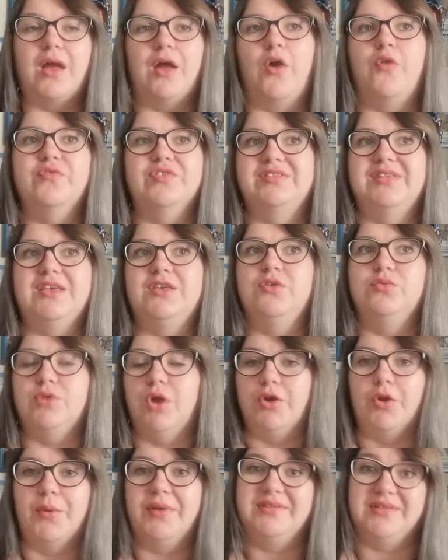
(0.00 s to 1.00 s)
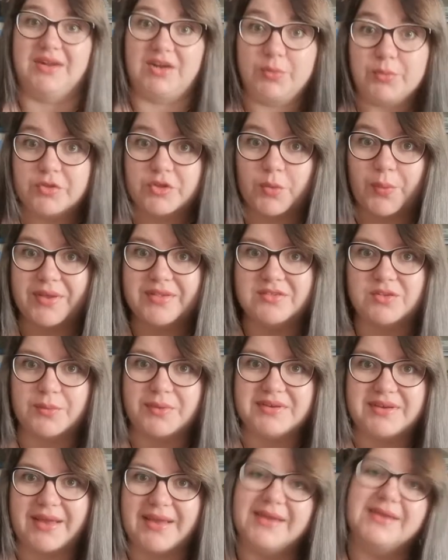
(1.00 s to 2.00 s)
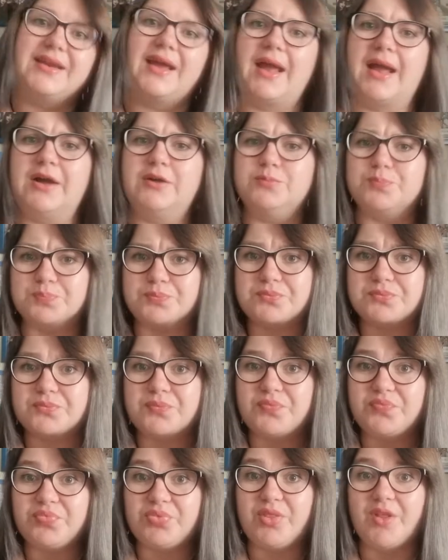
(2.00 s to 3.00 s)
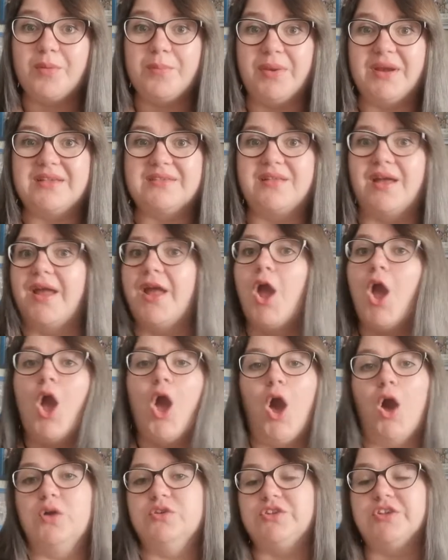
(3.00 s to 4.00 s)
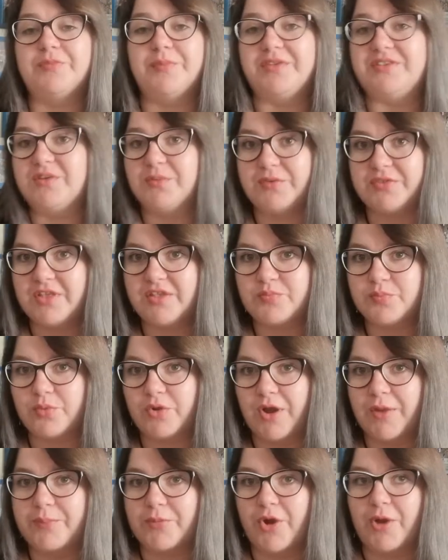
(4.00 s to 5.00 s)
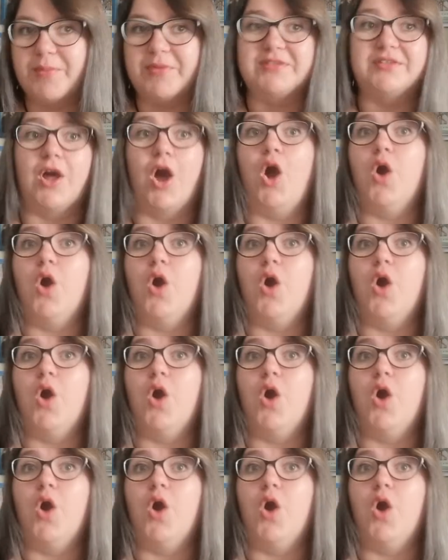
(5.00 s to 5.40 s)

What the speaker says: Obviously, you don't know exactly what the Queen's doing day in, day out. But it's like, oh, she's meeting with this Prime Minister.